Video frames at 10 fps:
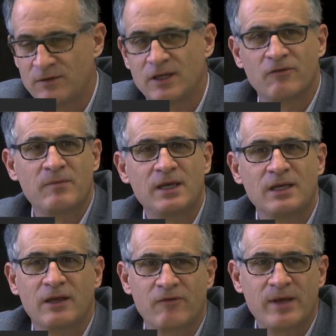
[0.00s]
give me
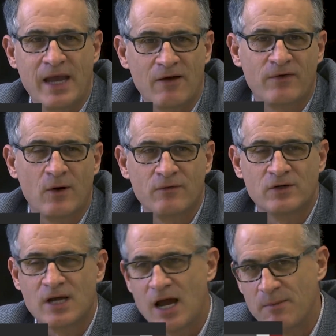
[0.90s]
a half hour of your
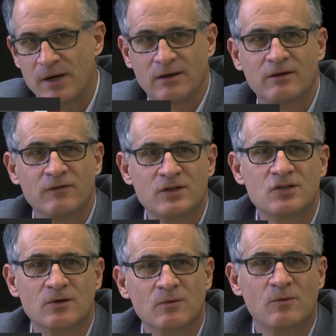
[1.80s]
time and I'll
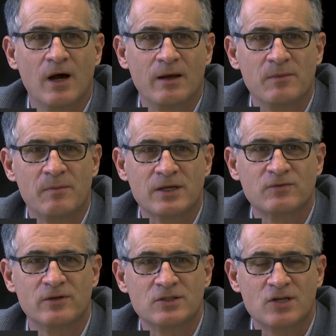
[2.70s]
convince you why I'm the best
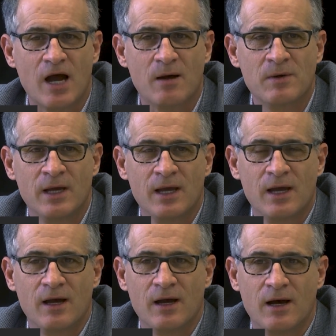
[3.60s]
for this job.
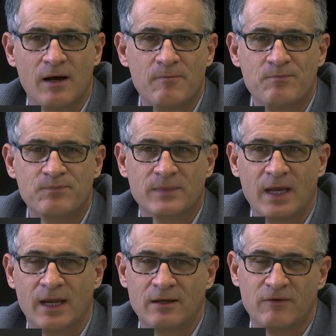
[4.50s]

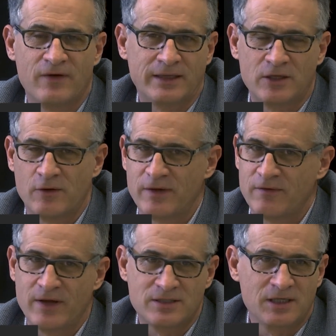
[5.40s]
And the fact that you have the
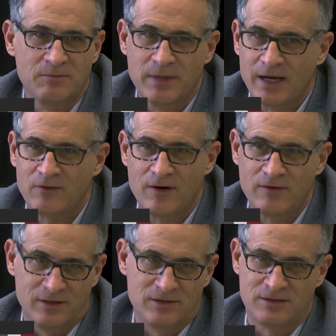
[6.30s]
fencing background
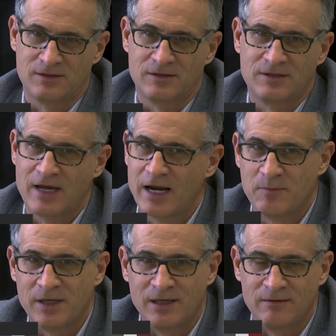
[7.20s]
is got to
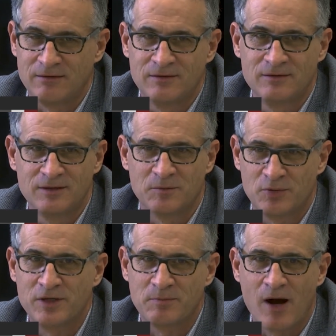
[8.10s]
be, you know,
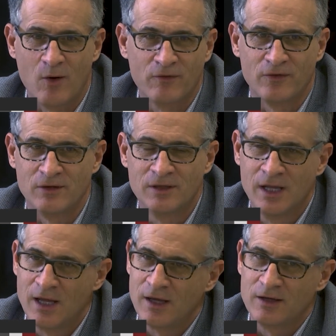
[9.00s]
pretty powerful.
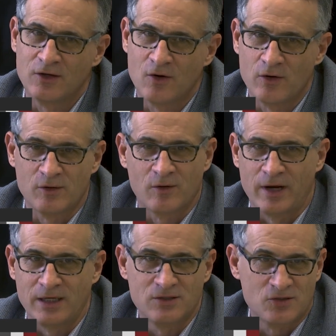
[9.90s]
You go to a
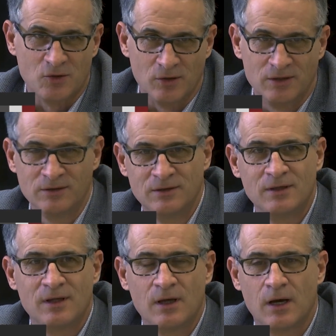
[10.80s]
great school,
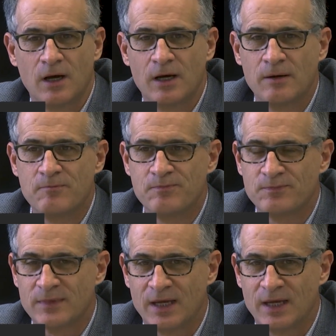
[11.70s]
and